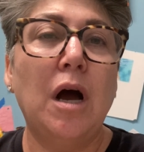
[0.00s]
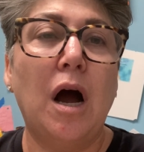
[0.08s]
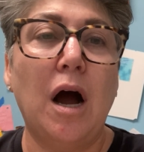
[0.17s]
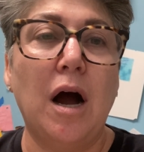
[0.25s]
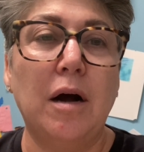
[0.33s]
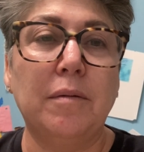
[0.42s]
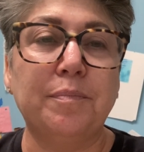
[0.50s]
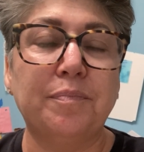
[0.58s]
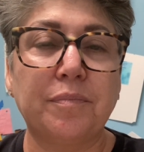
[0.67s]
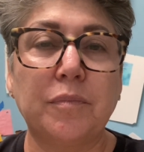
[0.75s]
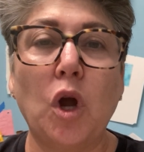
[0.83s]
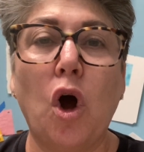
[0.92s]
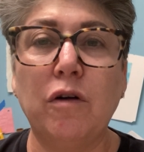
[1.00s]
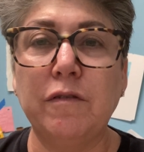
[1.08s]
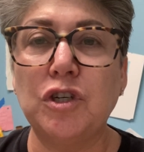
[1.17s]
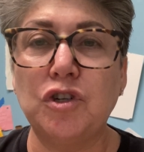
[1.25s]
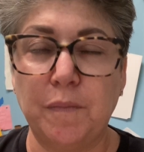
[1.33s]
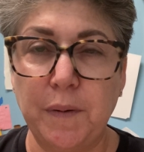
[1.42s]
Um,
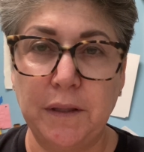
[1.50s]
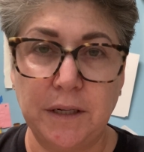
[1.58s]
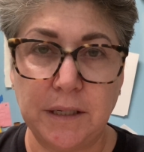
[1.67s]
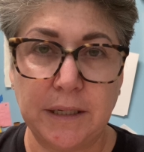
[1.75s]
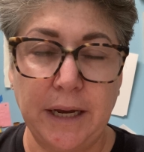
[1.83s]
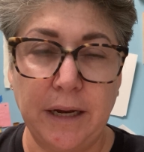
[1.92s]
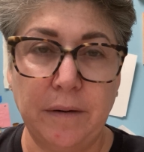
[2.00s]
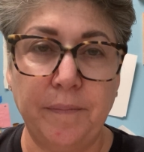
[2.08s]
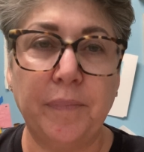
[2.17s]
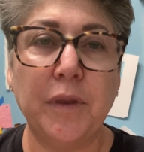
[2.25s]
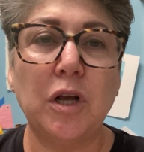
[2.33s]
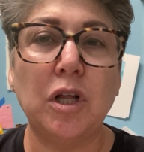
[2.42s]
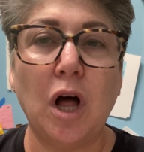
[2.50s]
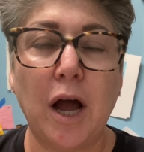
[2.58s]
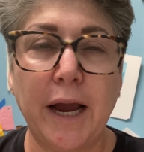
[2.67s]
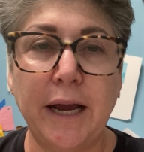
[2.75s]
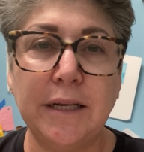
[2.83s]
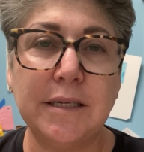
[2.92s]
overstripping the skin,
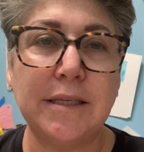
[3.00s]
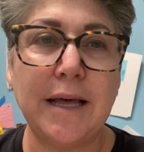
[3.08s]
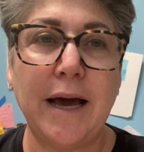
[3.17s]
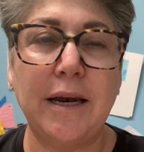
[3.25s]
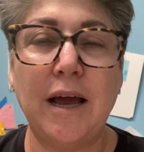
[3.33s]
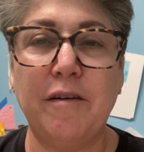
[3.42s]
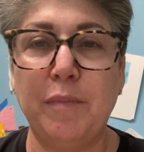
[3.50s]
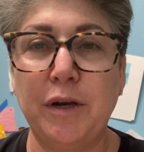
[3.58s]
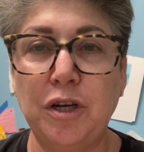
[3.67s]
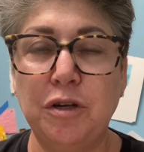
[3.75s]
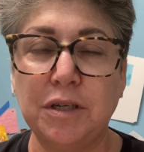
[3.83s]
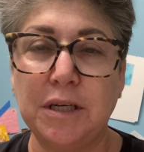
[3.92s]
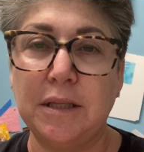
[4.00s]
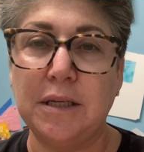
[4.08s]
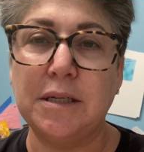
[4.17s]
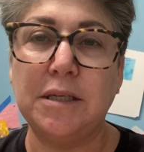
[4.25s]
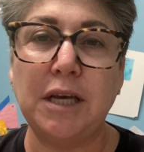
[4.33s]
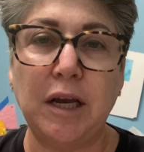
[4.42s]
clients that have been using the
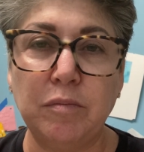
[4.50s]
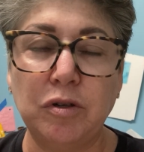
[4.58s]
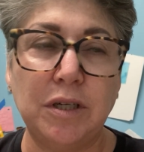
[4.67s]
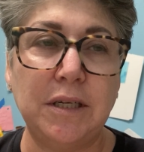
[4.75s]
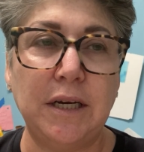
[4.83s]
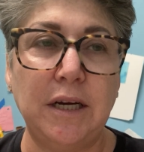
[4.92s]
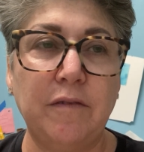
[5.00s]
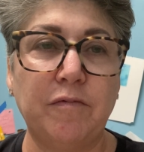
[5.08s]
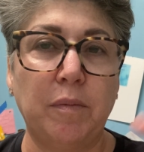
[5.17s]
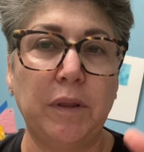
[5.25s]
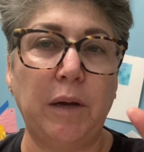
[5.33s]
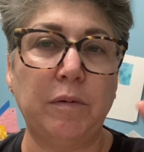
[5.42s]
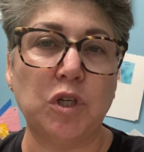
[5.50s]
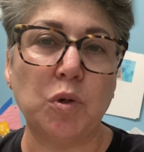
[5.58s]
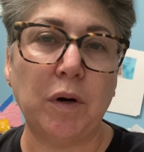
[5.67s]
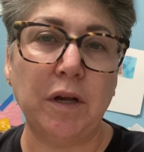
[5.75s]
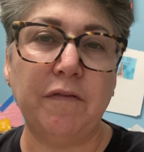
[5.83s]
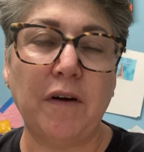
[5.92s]
same routine from when they were
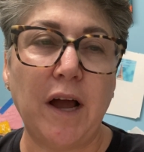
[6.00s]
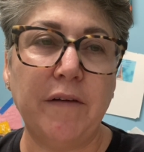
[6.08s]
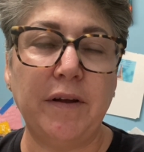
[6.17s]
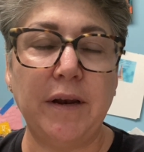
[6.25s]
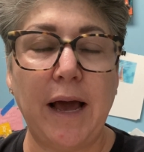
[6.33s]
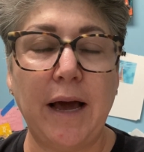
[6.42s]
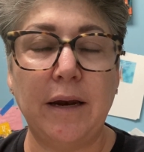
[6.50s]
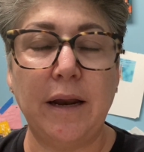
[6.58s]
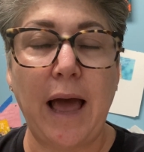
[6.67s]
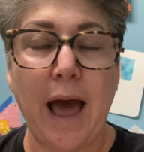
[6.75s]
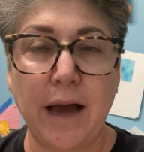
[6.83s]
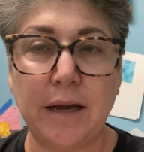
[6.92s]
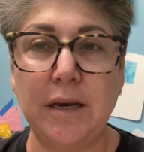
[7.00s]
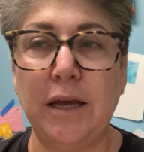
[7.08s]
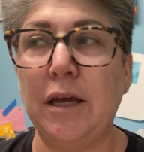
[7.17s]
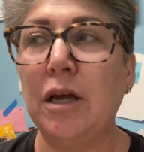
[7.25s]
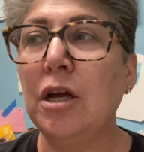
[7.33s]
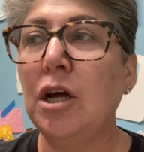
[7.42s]
25 and had
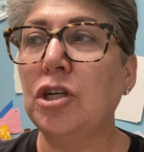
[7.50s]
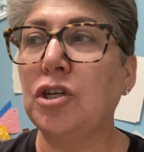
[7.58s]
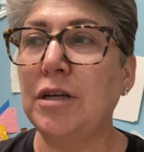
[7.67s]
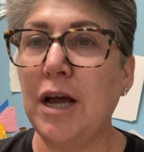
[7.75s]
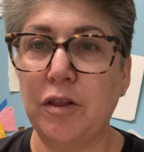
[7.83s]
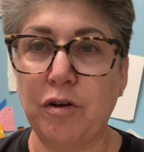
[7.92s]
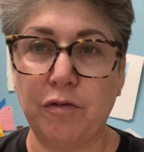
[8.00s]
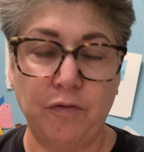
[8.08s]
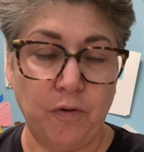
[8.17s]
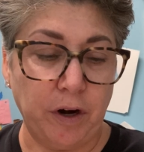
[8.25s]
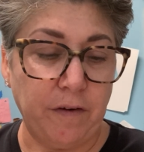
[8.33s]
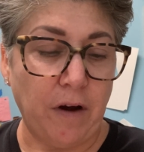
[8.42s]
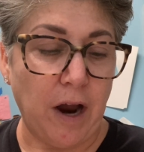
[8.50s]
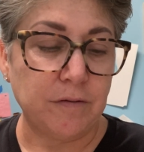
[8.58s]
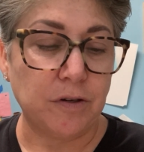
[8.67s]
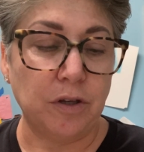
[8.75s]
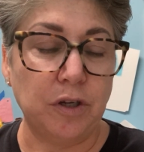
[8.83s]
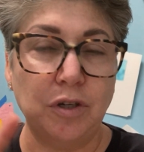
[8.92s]
acne to now they're 45.
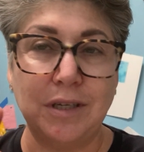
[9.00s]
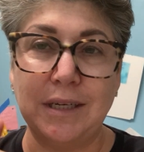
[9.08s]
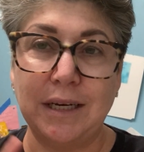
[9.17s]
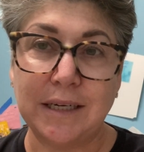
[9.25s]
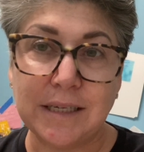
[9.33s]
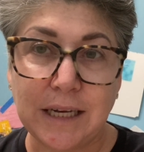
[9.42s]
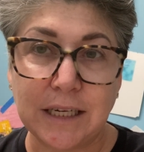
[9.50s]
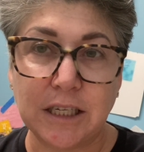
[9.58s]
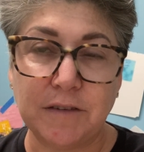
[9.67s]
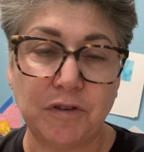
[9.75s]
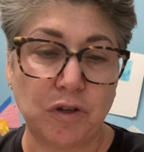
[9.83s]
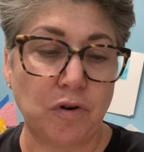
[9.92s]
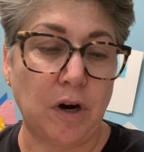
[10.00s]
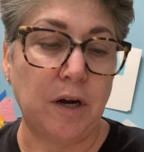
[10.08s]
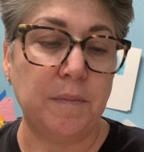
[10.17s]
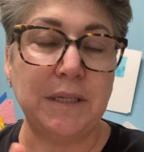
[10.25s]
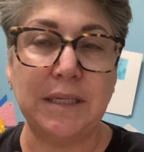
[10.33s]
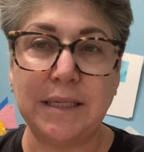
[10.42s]
So they're using excessive
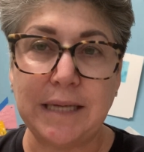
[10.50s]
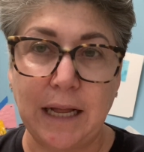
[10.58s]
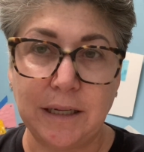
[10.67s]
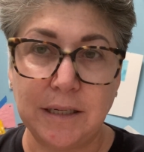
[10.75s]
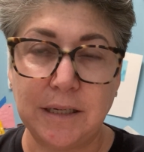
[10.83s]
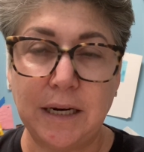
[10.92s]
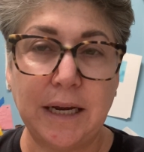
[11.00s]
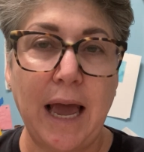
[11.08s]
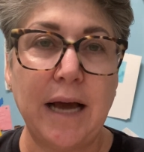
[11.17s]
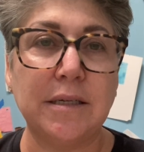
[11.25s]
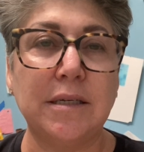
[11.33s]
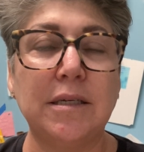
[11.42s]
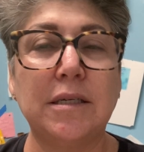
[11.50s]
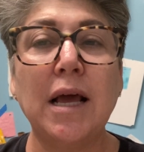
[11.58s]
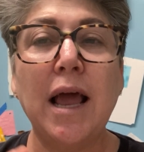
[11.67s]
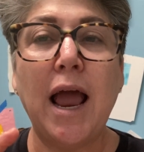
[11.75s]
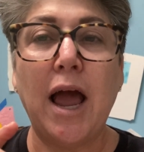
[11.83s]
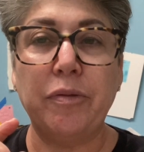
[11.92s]
scrubs and salicylic acids
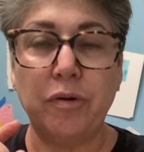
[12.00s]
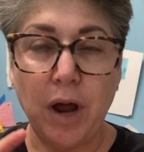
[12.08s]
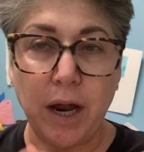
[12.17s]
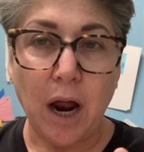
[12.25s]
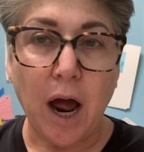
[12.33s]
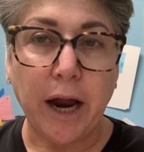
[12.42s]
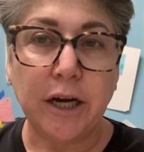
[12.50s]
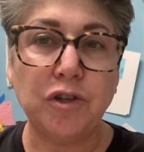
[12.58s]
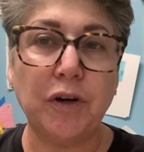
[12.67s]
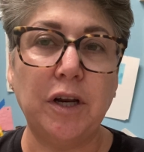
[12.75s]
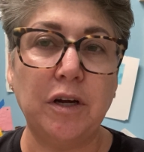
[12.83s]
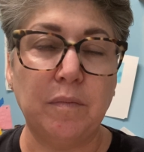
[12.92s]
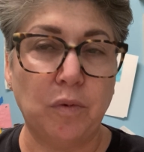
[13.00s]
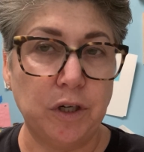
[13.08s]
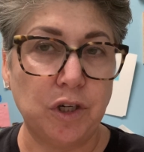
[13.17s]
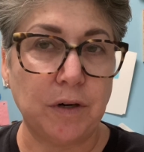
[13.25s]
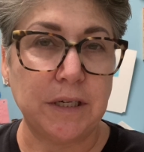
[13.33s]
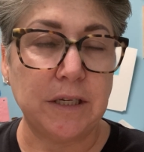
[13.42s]
and they're not hydrating or
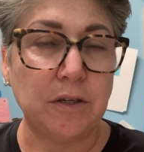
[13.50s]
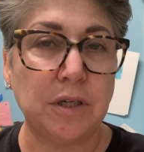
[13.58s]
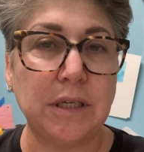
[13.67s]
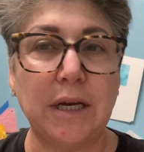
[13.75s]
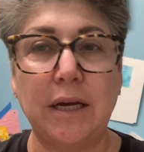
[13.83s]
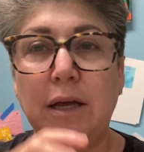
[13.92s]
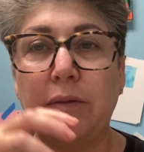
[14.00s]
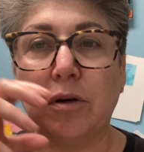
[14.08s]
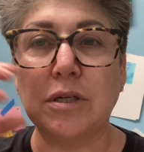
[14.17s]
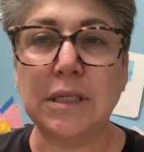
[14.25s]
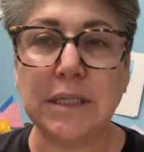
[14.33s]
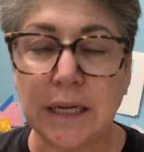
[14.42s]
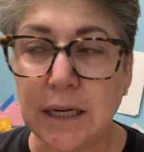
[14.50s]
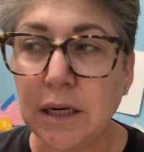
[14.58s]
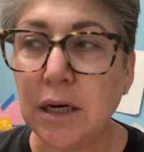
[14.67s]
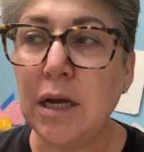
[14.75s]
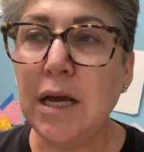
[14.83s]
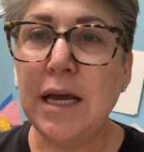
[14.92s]
moisturizing their skin and their
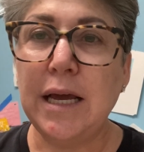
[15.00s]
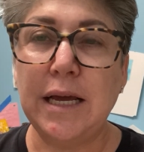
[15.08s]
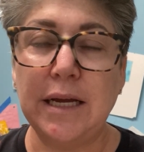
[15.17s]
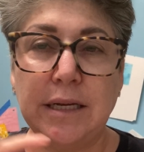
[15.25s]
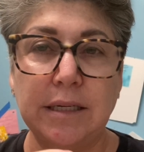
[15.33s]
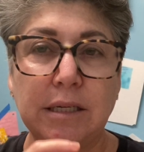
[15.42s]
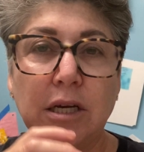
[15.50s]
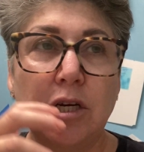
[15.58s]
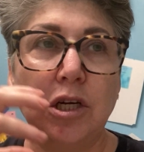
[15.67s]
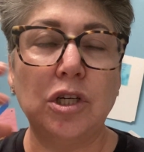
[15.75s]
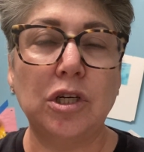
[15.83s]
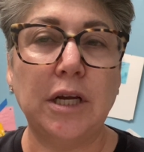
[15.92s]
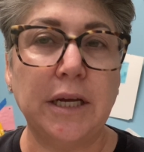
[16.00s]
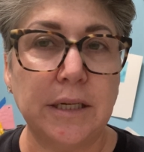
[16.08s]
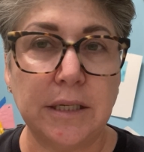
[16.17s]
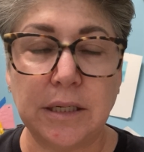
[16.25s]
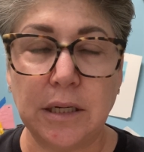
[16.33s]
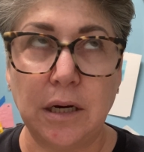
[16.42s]
skin is,
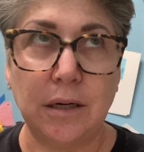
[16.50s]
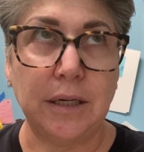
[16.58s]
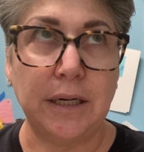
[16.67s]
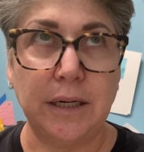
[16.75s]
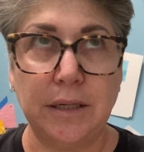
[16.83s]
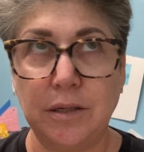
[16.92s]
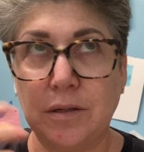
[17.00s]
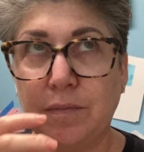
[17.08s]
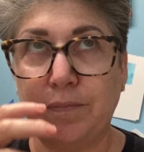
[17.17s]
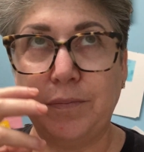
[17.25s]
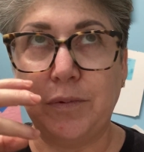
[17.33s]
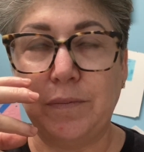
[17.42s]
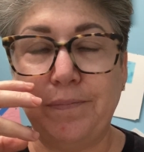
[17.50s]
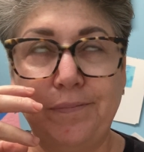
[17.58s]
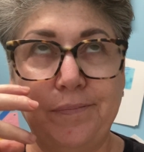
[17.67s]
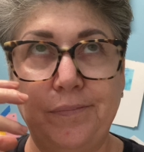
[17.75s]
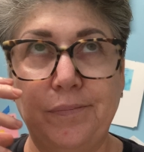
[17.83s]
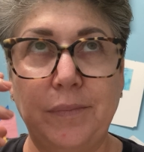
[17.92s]
is, is,
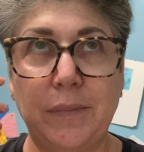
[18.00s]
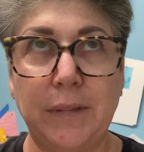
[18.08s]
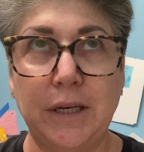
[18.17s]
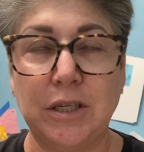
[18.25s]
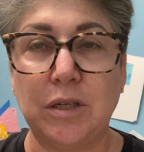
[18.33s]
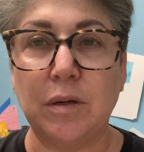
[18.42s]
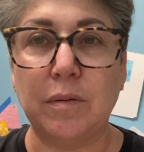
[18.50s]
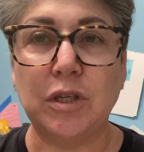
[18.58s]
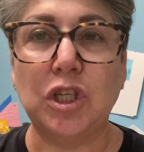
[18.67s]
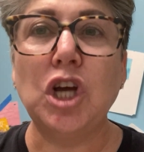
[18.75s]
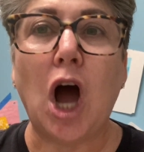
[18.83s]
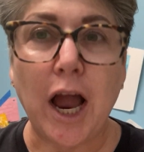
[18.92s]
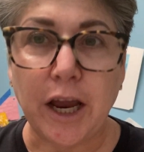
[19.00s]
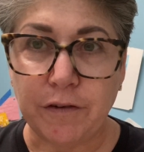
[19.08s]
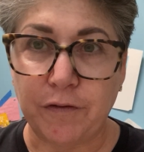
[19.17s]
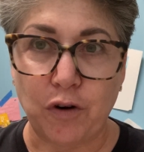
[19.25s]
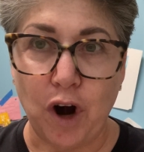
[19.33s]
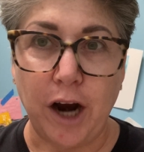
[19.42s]
is dying
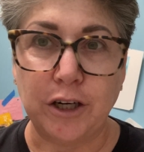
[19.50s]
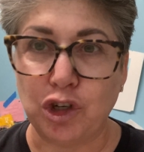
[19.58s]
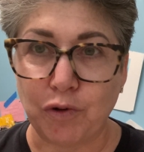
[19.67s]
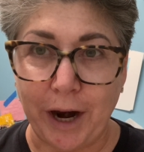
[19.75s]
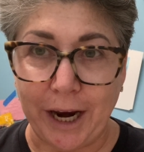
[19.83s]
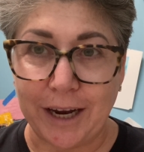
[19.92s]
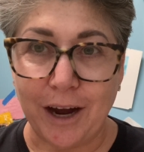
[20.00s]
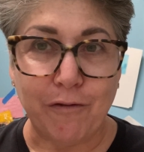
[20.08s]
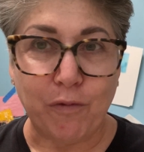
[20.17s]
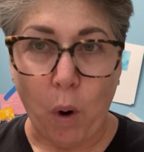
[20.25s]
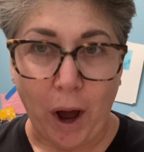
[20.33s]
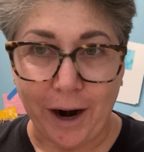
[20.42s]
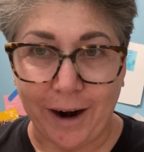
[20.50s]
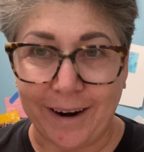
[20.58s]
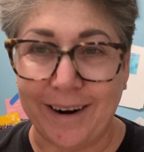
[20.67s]
for a drink of water.